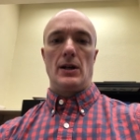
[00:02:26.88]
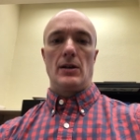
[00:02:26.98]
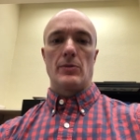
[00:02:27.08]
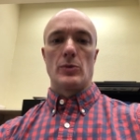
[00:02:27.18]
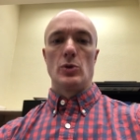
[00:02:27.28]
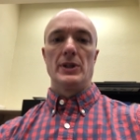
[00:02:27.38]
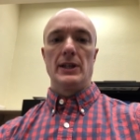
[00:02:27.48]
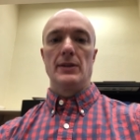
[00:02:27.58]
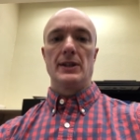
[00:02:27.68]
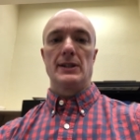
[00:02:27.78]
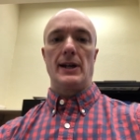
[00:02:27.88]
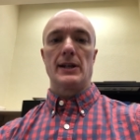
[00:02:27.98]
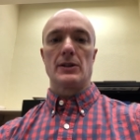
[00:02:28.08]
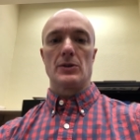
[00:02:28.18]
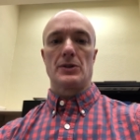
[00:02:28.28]
ruling in the
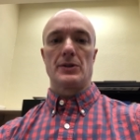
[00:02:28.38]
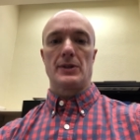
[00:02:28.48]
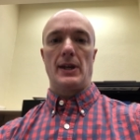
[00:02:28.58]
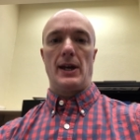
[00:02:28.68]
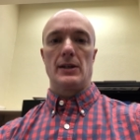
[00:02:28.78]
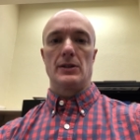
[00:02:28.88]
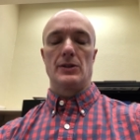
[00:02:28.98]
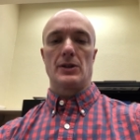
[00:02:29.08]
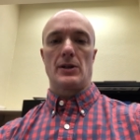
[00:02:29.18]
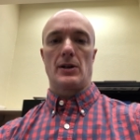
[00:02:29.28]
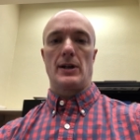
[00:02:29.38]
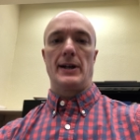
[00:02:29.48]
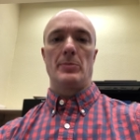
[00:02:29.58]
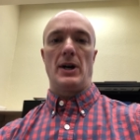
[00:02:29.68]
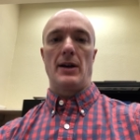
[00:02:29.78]
diagnosis that is on our
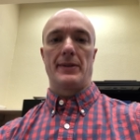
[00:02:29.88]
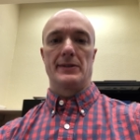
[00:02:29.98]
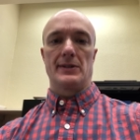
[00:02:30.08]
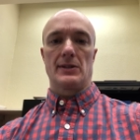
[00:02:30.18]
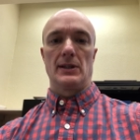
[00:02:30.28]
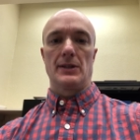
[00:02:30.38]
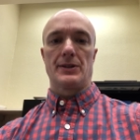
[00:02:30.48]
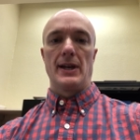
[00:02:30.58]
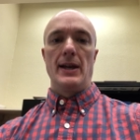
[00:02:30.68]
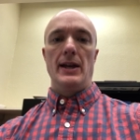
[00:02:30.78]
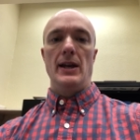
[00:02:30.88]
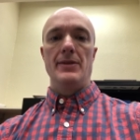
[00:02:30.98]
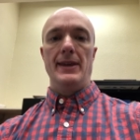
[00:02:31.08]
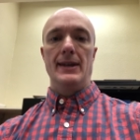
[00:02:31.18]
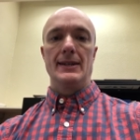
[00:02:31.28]
hypothesis list,
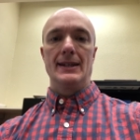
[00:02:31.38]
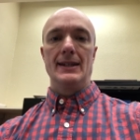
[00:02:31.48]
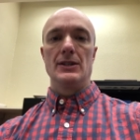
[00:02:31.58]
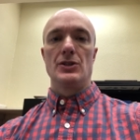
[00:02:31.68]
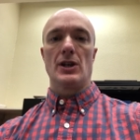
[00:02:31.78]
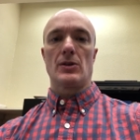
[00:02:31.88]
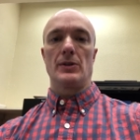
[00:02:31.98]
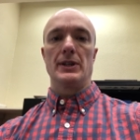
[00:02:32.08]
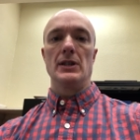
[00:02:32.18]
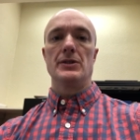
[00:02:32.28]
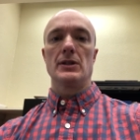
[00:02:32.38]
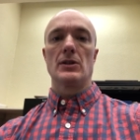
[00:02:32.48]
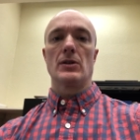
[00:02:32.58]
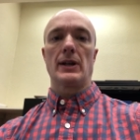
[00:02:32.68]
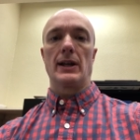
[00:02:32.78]
and then in general, is it
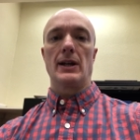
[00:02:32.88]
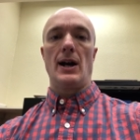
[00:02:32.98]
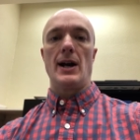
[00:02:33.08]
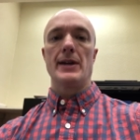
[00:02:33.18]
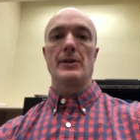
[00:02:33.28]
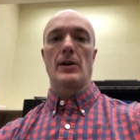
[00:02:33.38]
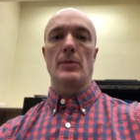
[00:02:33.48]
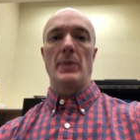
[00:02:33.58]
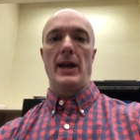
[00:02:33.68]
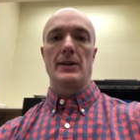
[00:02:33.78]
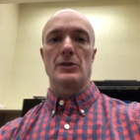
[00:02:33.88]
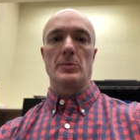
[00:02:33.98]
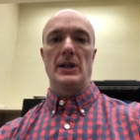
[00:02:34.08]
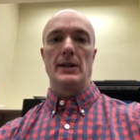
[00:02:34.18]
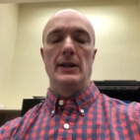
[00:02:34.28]
going to guide our
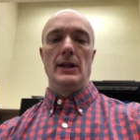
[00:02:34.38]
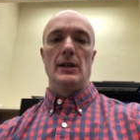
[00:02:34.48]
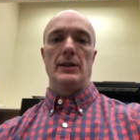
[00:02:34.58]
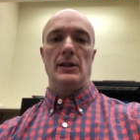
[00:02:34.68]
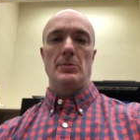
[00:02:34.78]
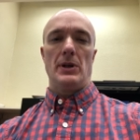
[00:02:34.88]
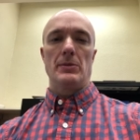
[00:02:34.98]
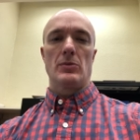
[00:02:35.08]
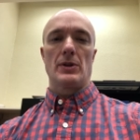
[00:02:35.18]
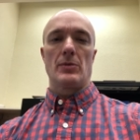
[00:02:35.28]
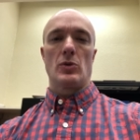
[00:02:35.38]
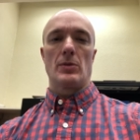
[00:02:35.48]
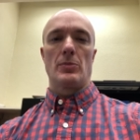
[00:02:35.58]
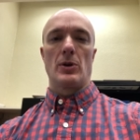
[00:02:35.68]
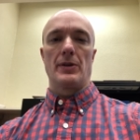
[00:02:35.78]
management? That's probably one of the more
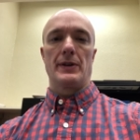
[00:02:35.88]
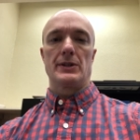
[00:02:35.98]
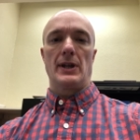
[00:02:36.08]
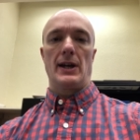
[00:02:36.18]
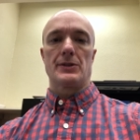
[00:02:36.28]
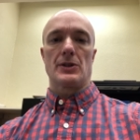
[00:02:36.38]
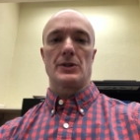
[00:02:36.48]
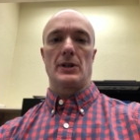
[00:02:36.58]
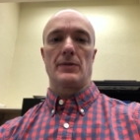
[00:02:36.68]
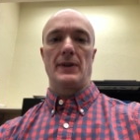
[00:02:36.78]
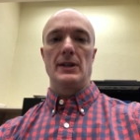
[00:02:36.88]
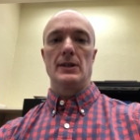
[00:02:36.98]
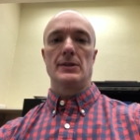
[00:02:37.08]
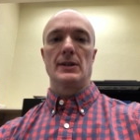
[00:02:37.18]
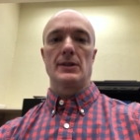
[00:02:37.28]
important things to ask yourself.
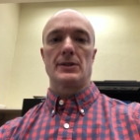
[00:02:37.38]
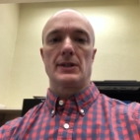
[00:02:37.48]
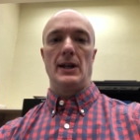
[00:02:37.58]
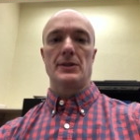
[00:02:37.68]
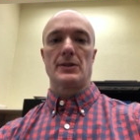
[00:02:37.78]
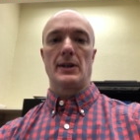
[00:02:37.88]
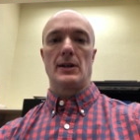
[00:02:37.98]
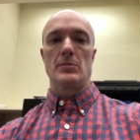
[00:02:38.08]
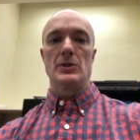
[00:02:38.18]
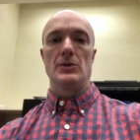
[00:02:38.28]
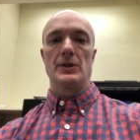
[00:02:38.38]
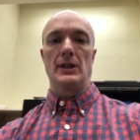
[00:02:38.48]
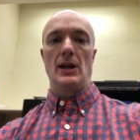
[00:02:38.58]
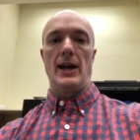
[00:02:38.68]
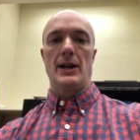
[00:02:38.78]
Is this test that I'm
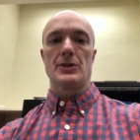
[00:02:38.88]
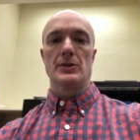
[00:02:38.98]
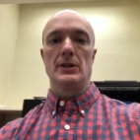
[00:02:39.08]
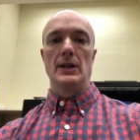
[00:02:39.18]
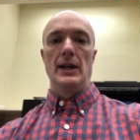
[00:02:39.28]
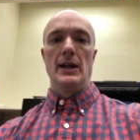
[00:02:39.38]
using actually